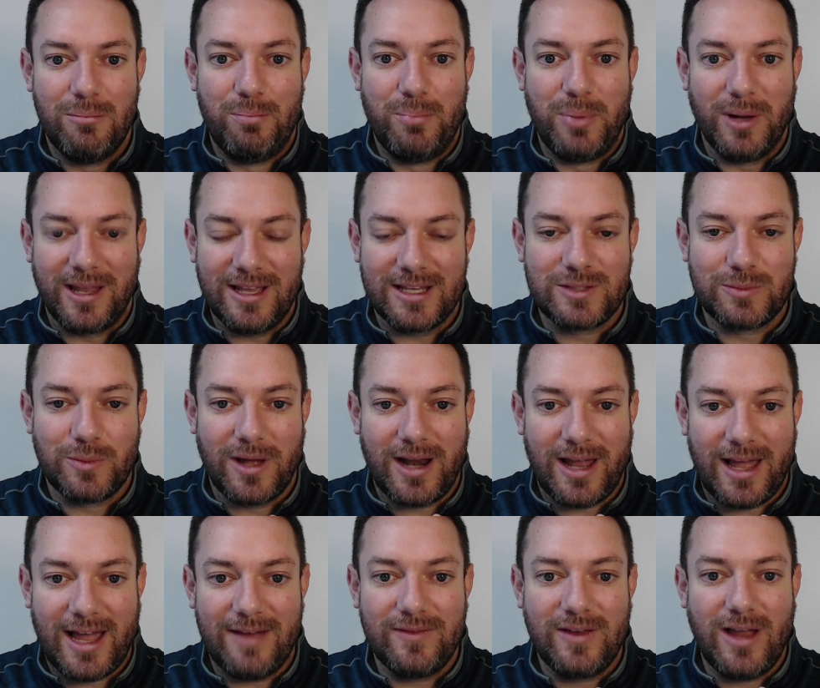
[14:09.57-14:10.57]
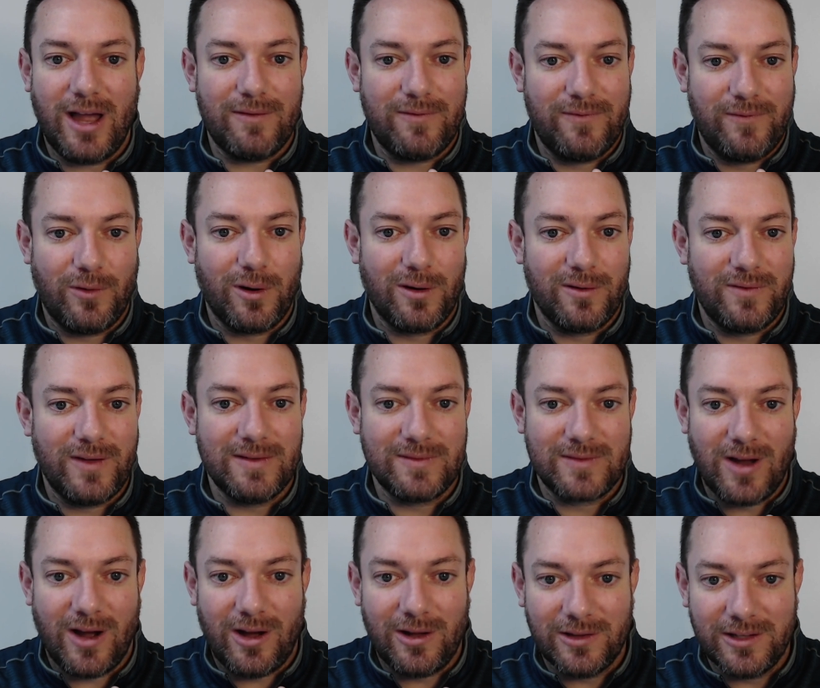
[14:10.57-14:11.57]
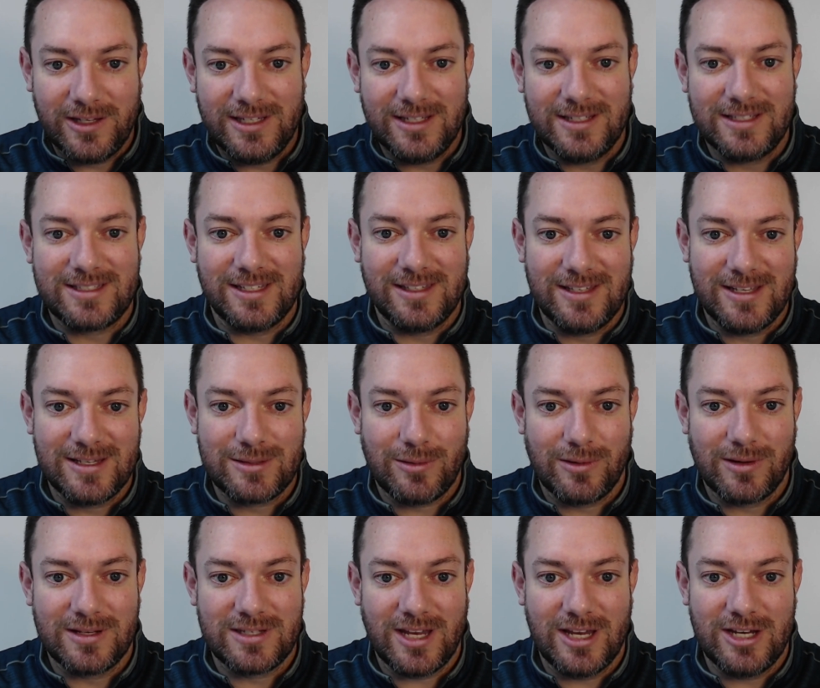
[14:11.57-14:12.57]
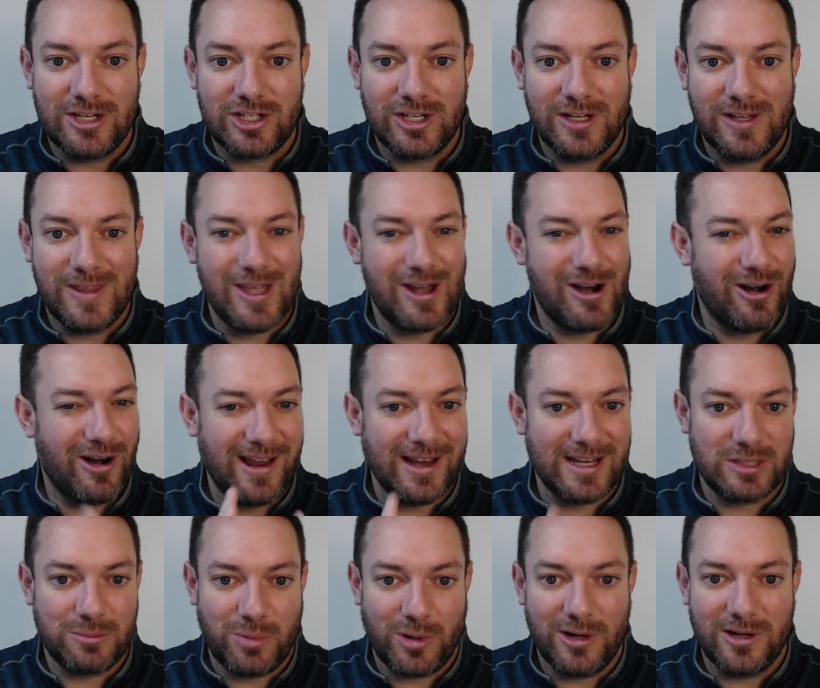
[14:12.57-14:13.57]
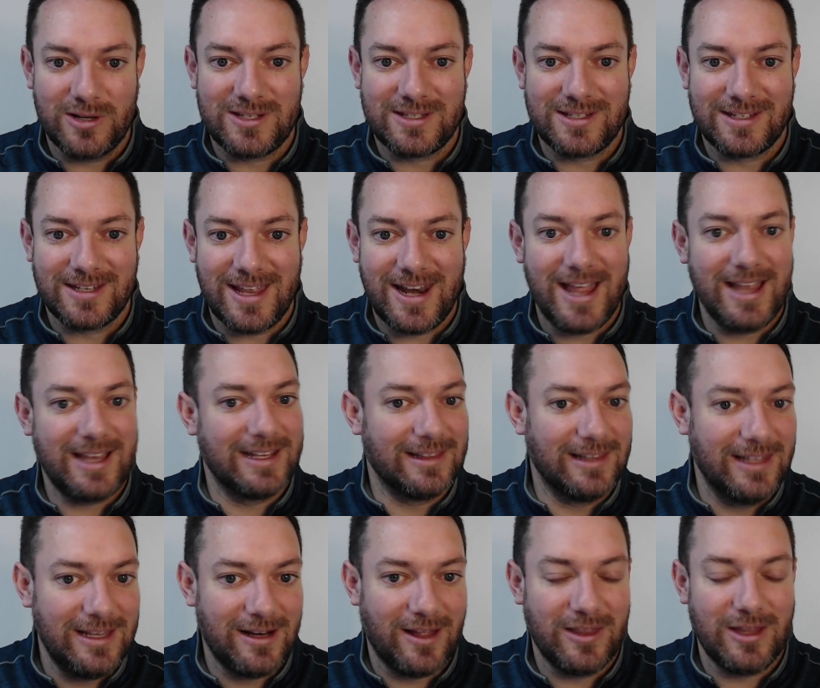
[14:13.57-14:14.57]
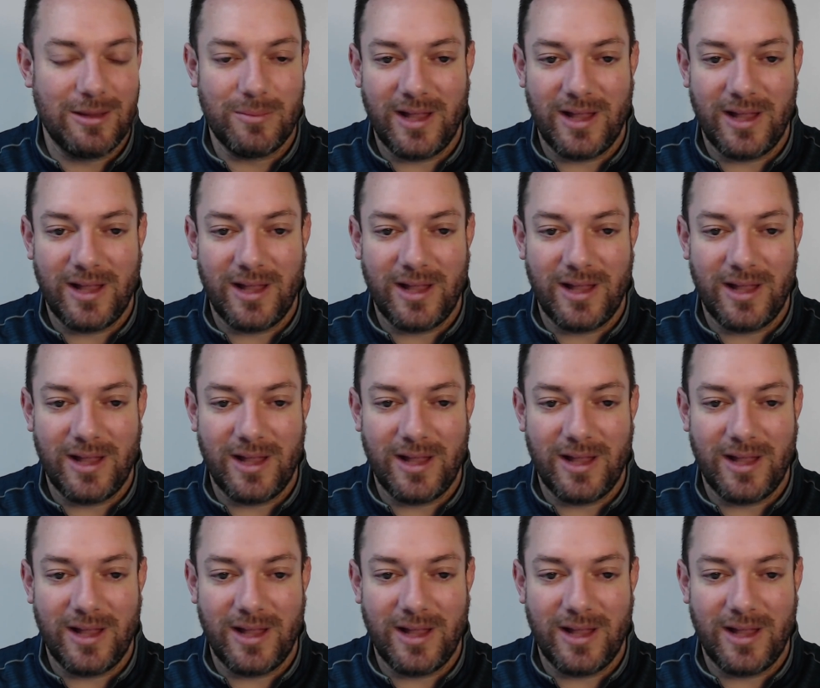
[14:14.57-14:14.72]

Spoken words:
but guess what? I've got 4 or 5 colleagues in this organization that are experts, and I can lean on them.